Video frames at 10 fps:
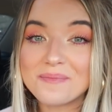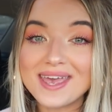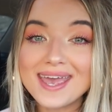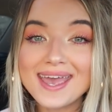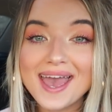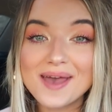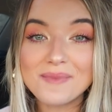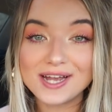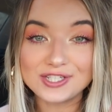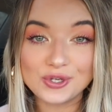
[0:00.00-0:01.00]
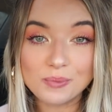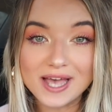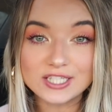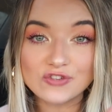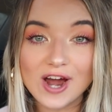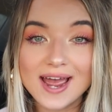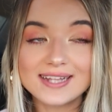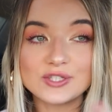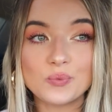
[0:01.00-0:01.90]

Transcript: me and my two best friends,